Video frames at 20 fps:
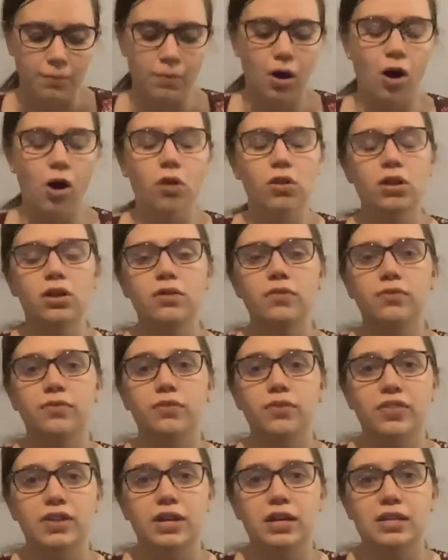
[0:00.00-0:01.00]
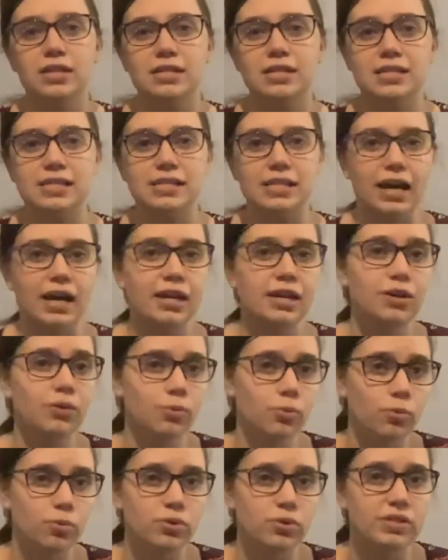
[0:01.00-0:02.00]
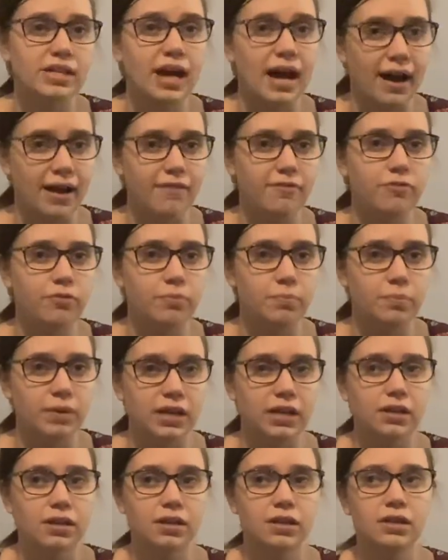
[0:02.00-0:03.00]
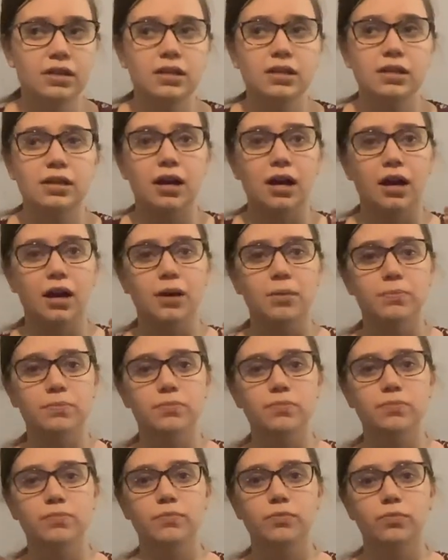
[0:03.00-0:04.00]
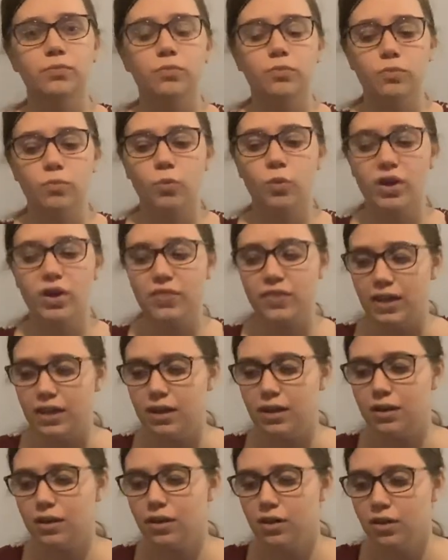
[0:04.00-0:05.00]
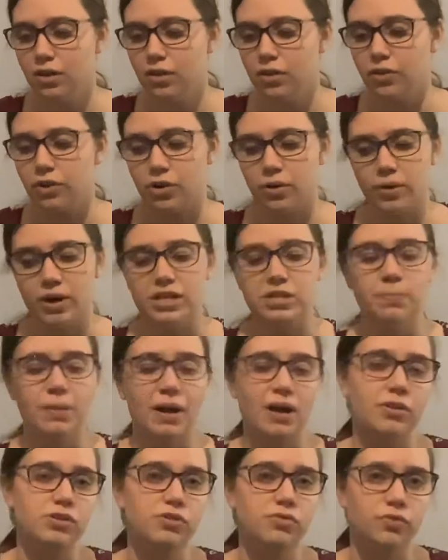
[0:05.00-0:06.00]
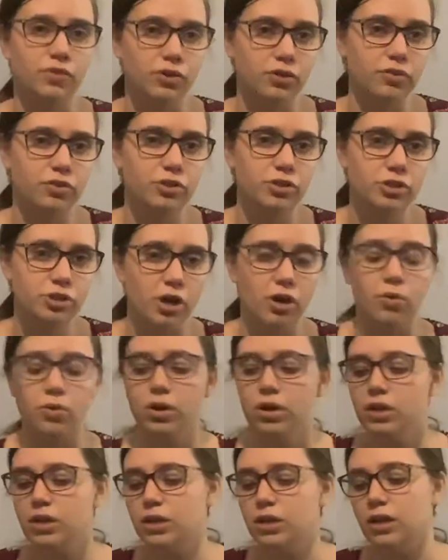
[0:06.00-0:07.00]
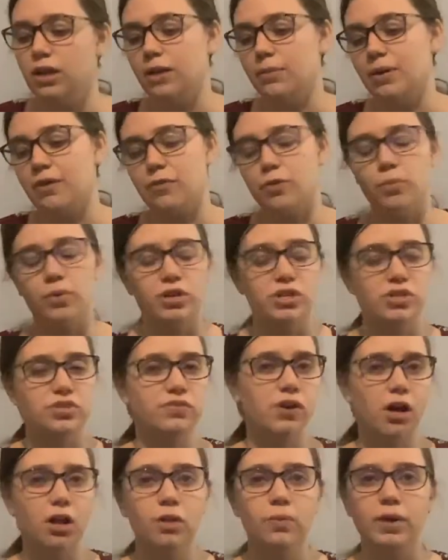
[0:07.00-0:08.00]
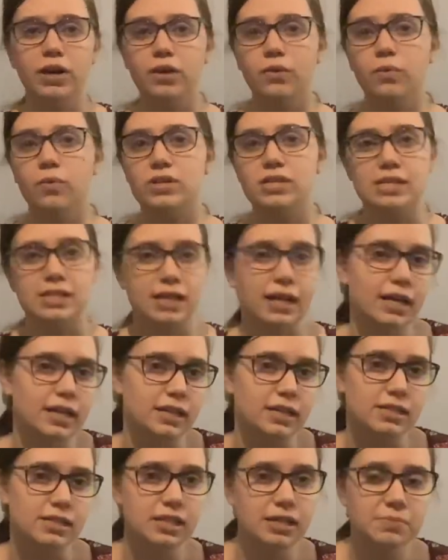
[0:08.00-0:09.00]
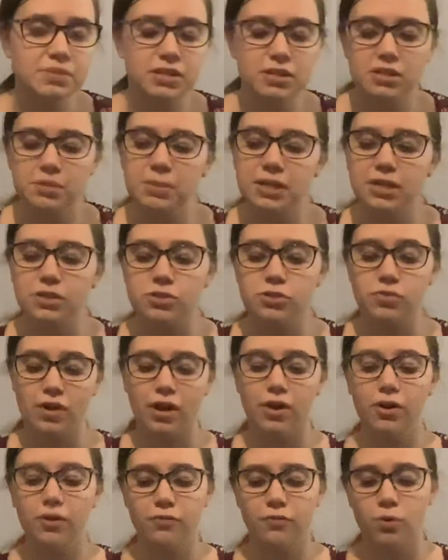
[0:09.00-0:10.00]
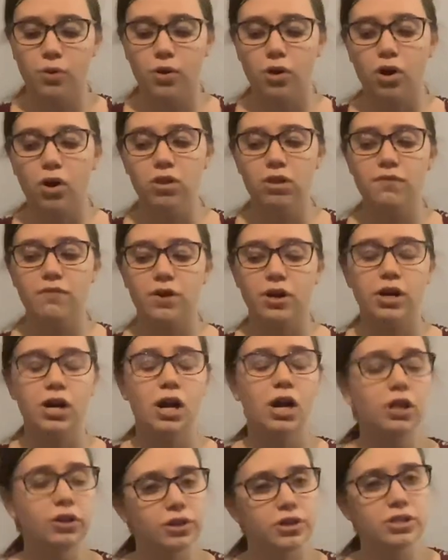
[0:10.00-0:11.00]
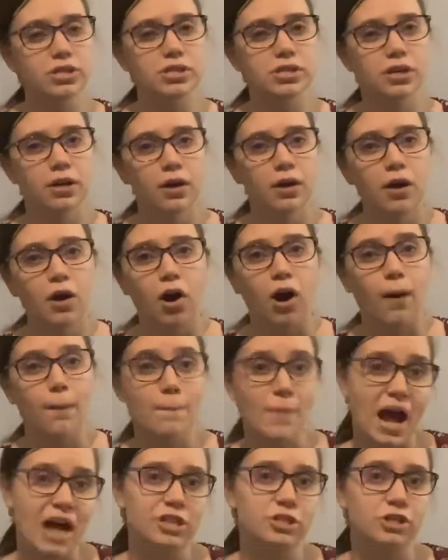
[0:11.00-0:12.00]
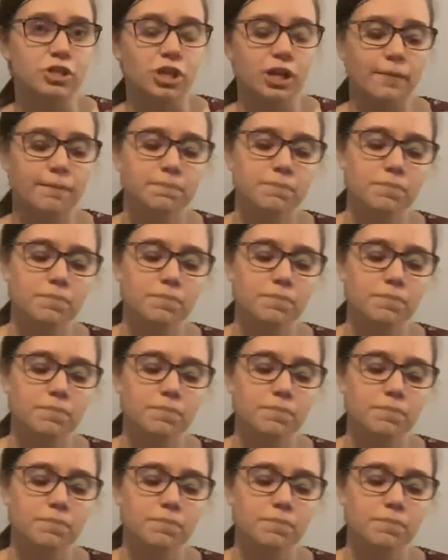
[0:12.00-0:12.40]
all of the society rules have been within the correct bounds for the show. Everyone is following what society deems it to be, so therefore all of our colors are matching.